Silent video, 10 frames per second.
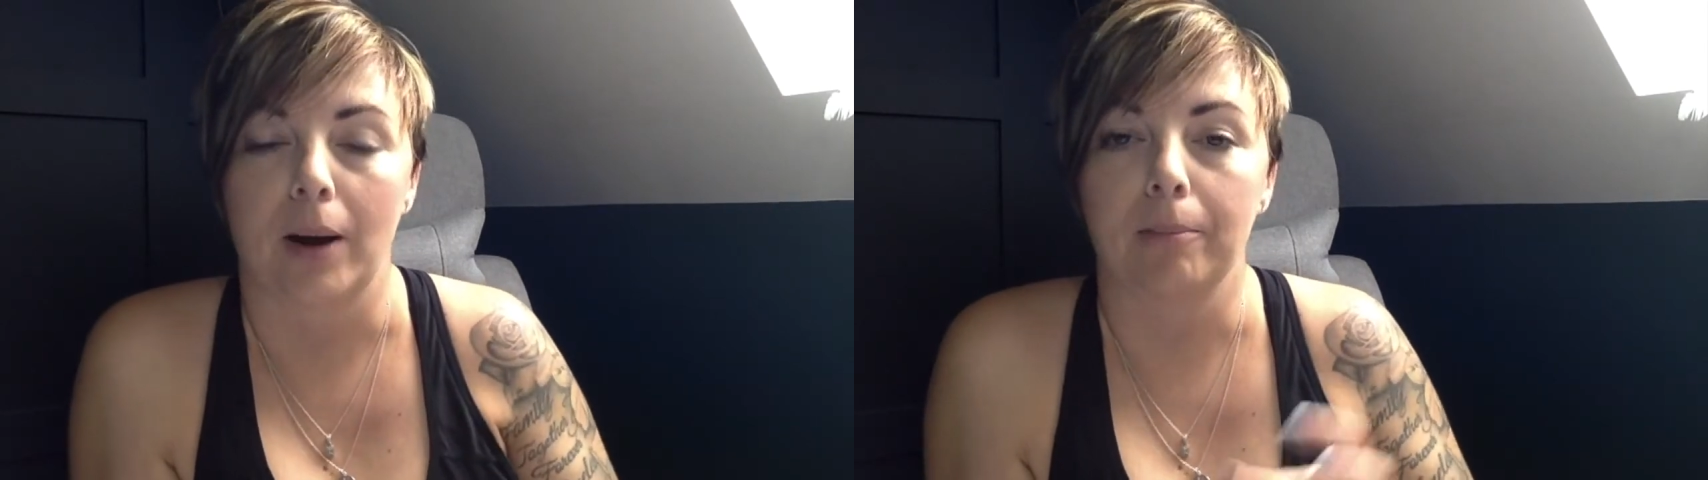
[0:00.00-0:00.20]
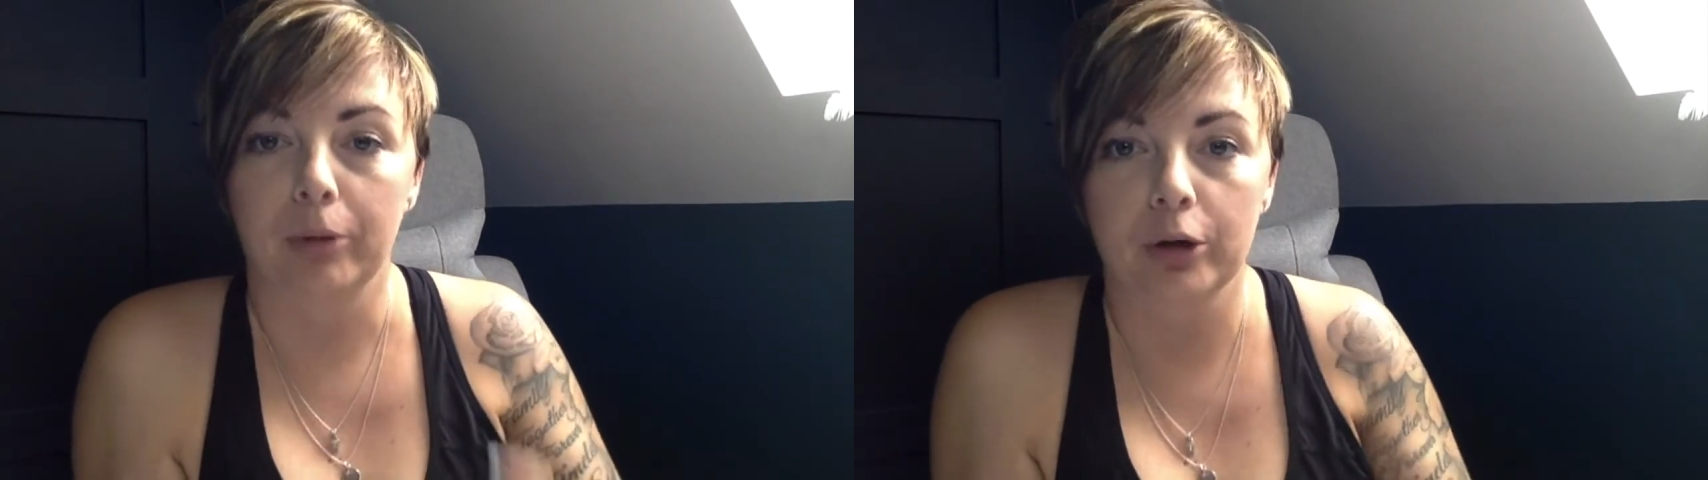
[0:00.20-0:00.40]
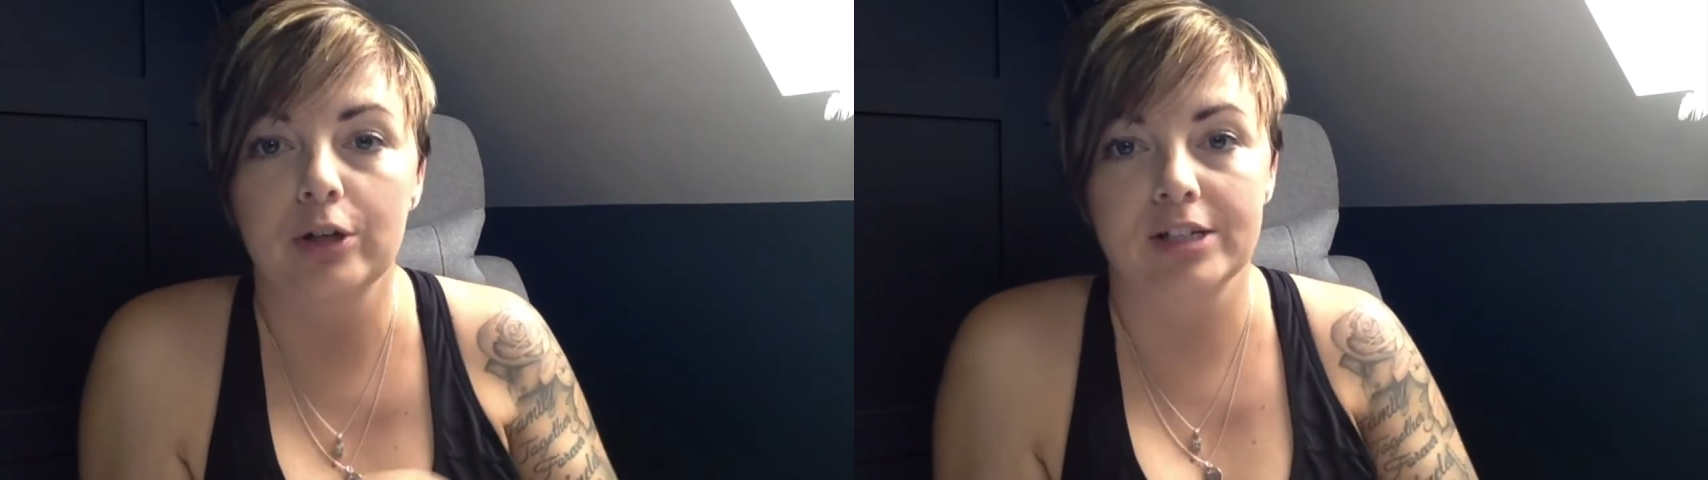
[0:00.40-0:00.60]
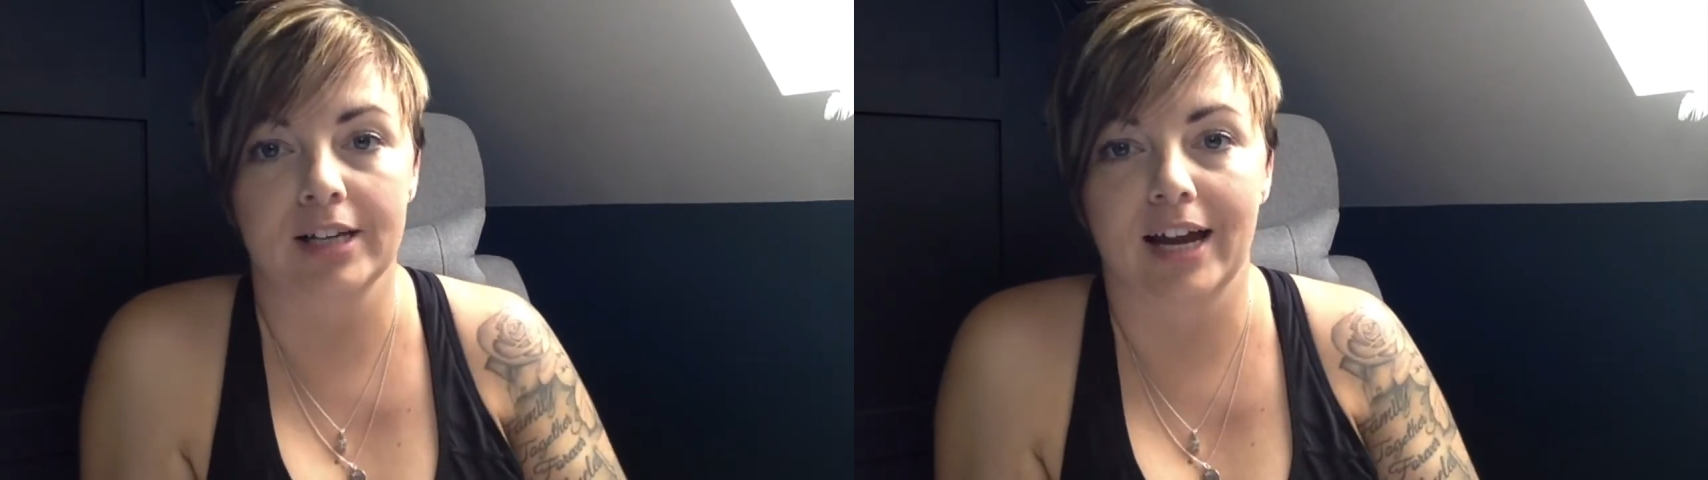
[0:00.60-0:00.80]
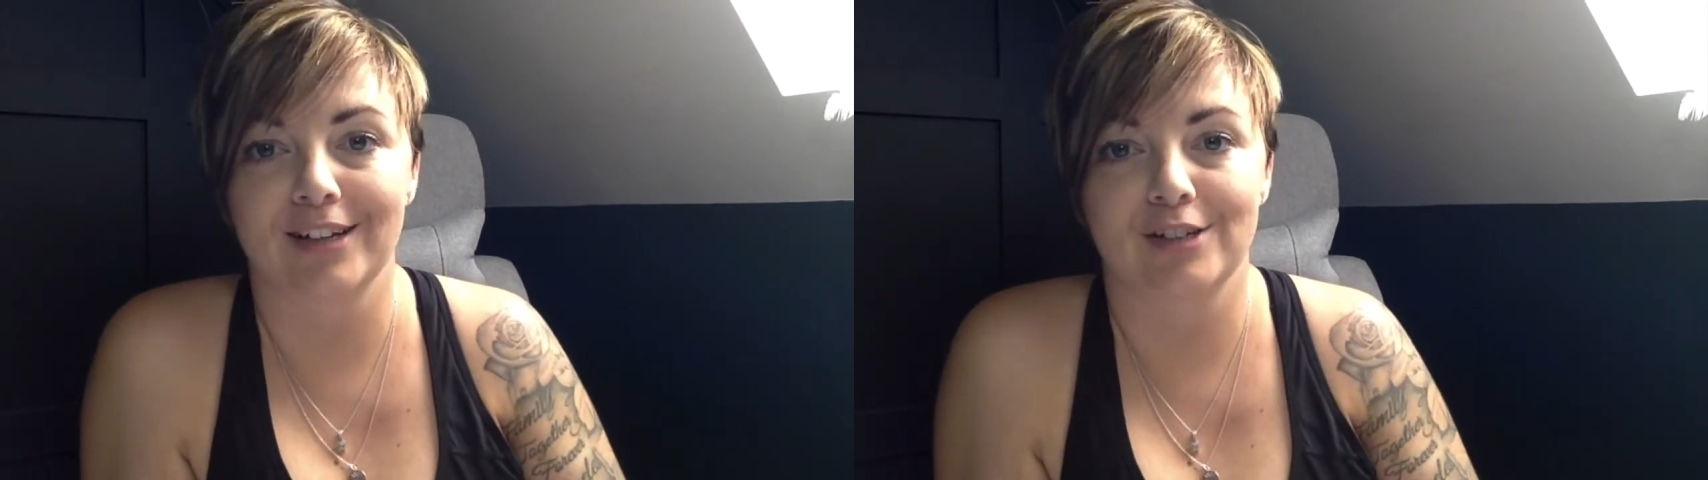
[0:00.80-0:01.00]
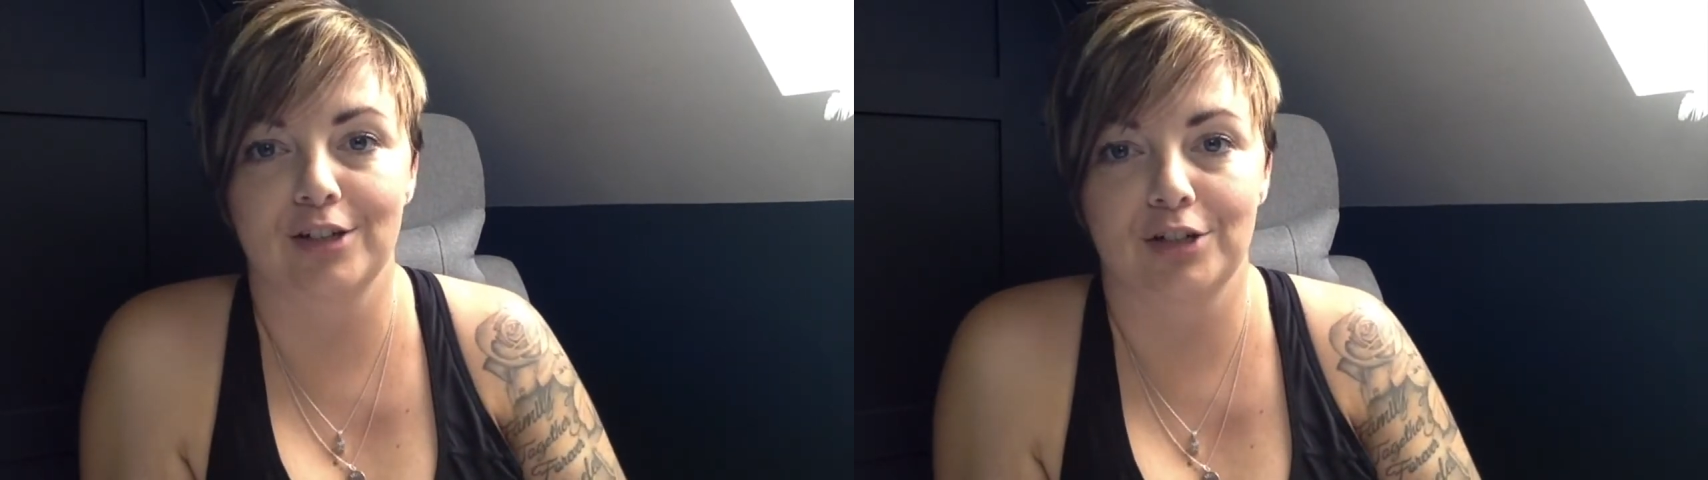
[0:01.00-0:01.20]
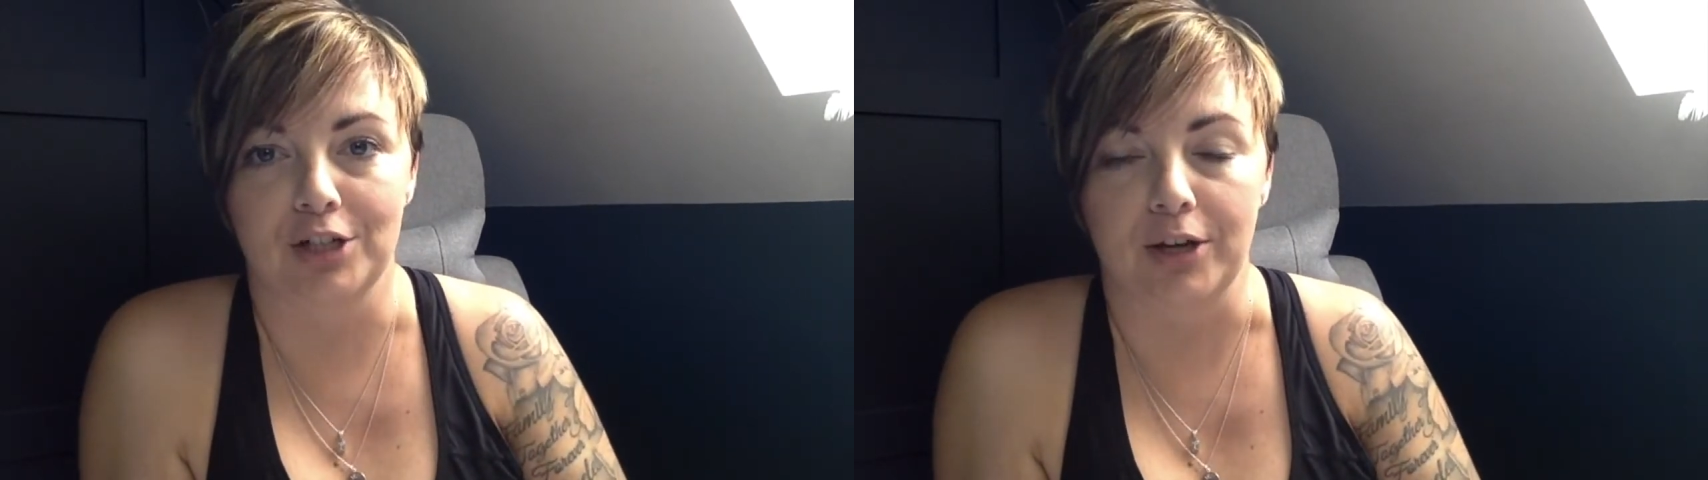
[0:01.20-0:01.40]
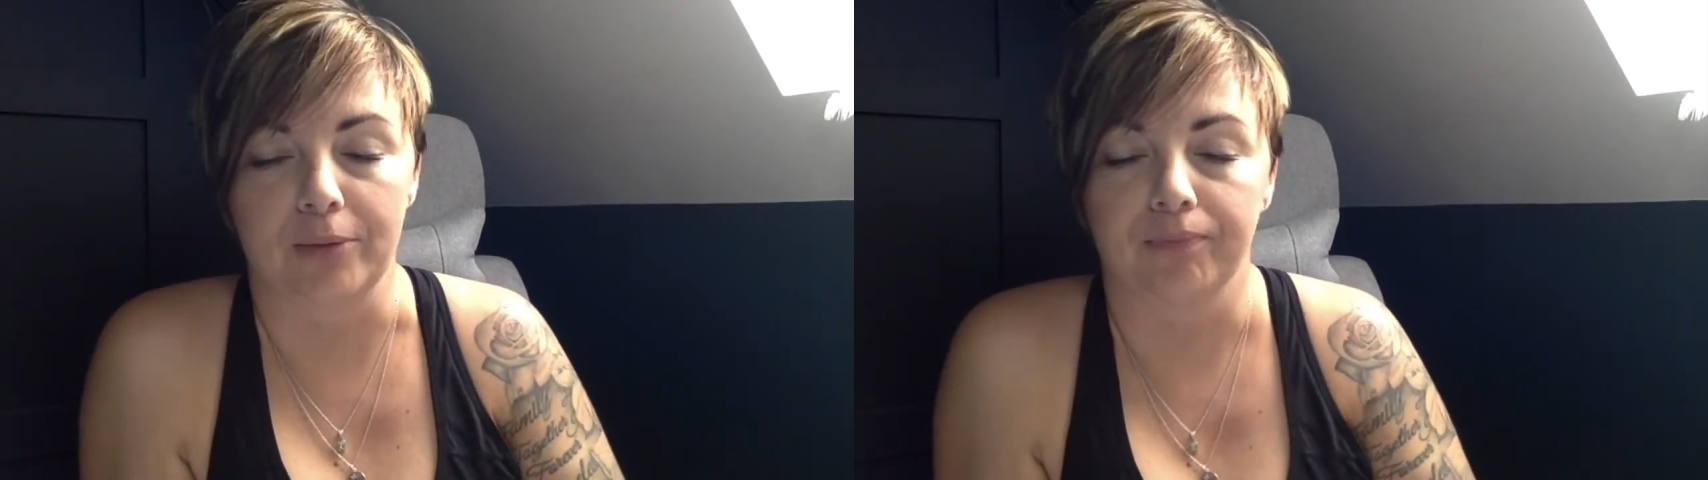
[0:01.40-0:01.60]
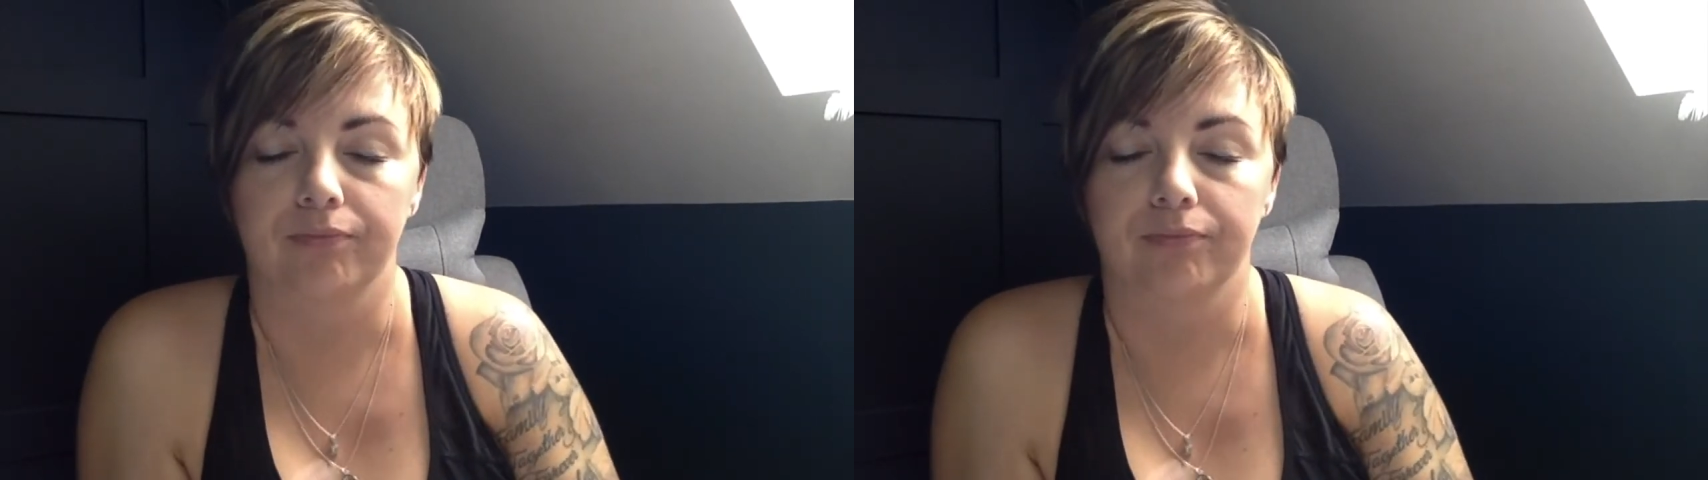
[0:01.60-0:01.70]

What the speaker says: and personalized to you.